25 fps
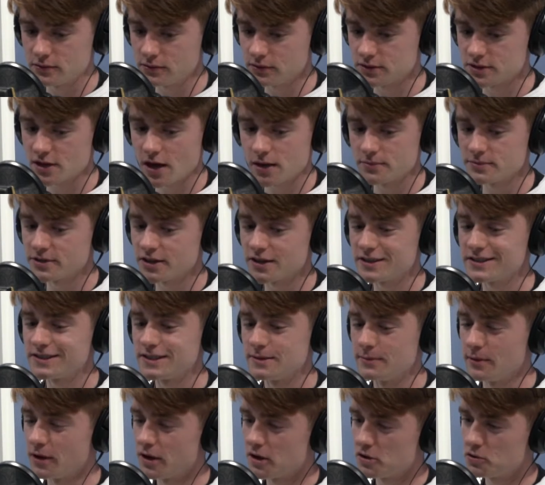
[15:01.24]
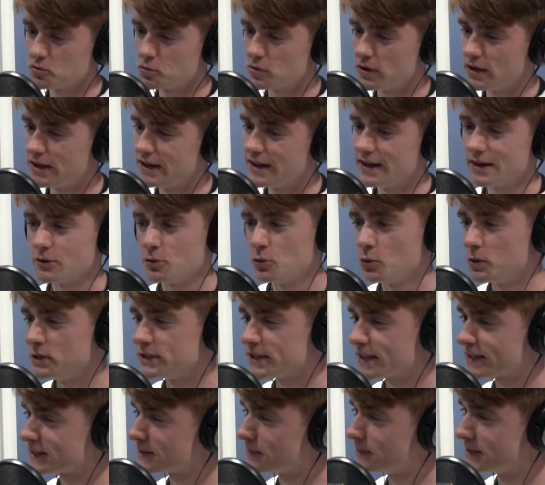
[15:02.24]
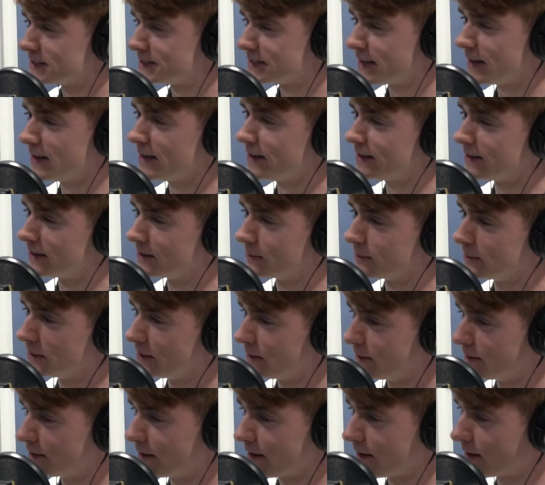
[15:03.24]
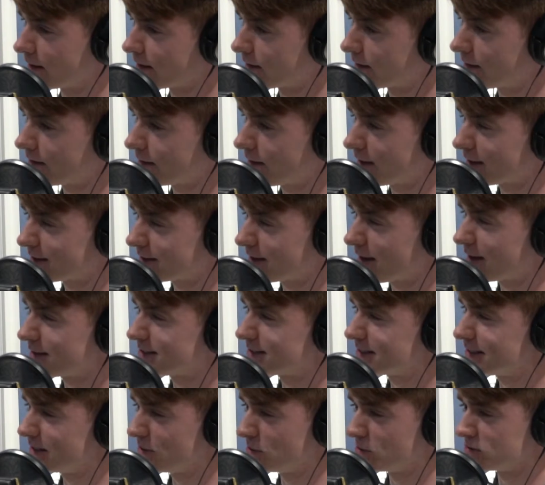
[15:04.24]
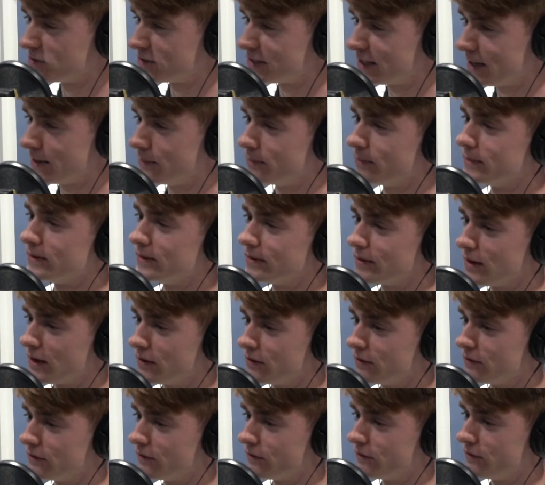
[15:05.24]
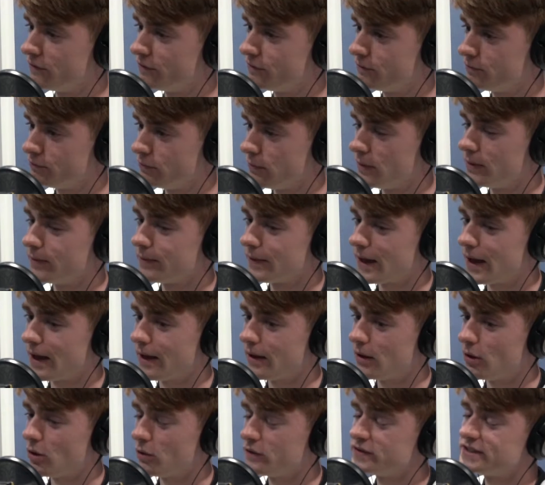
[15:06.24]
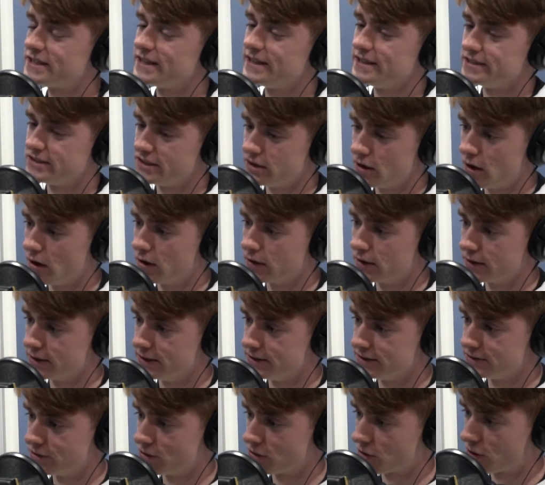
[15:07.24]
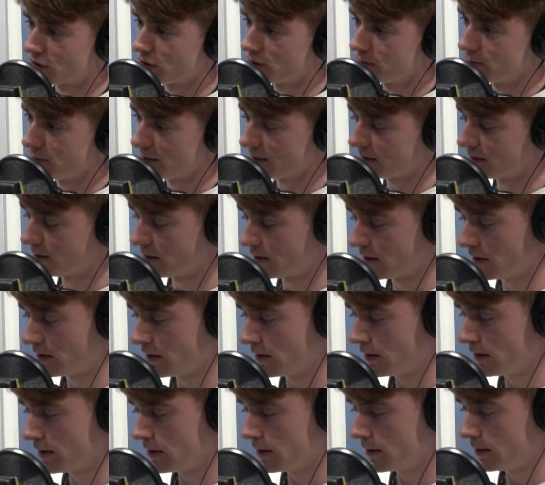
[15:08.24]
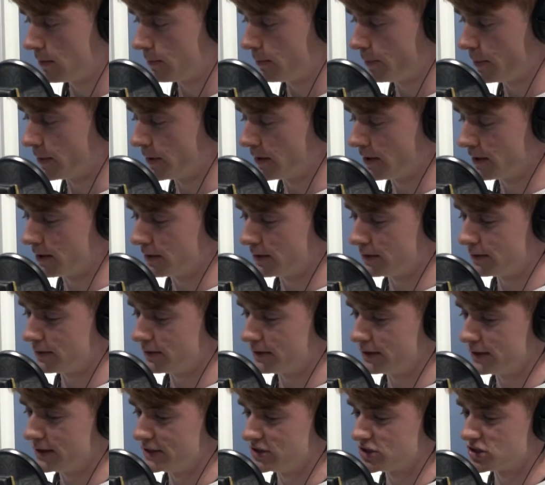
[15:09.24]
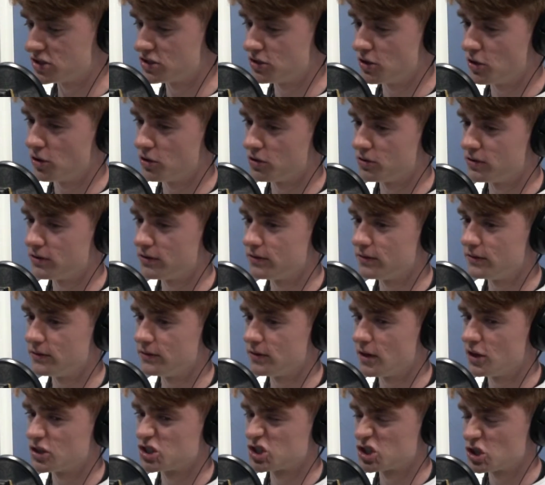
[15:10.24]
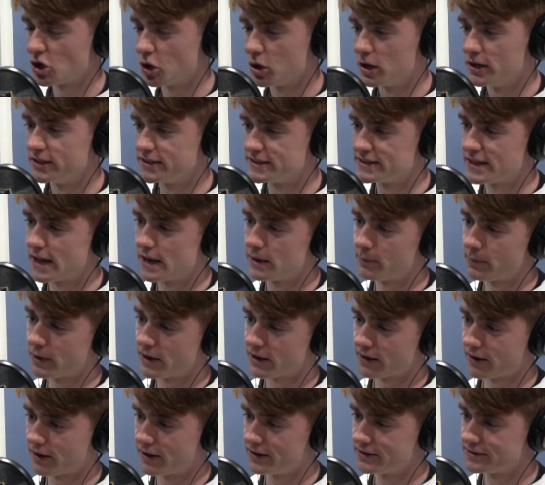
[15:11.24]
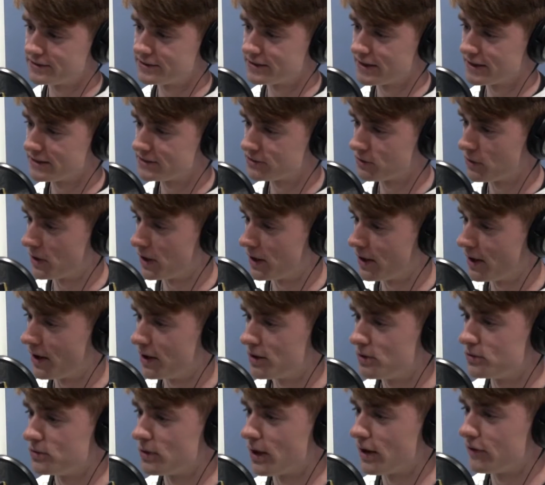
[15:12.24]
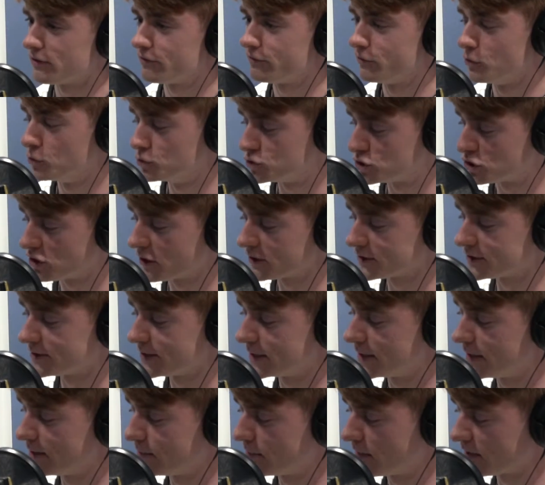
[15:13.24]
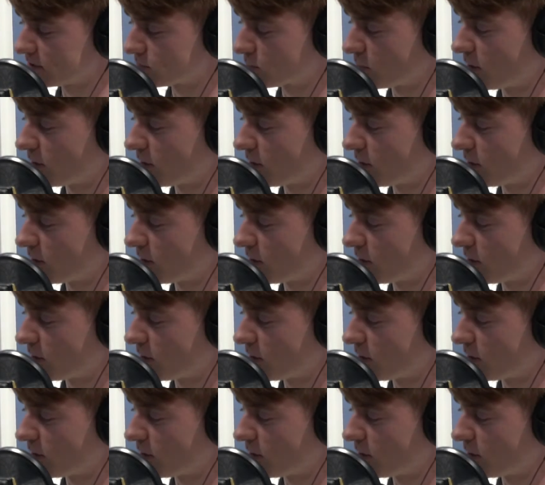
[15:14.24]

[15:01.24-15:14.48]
times I see him, he always has a mistake in him. I still don't see him like. Obviously, he's young and he's not gonna be, but he's just not a solid centre back, I'd say. So I don't have full trust in him. That's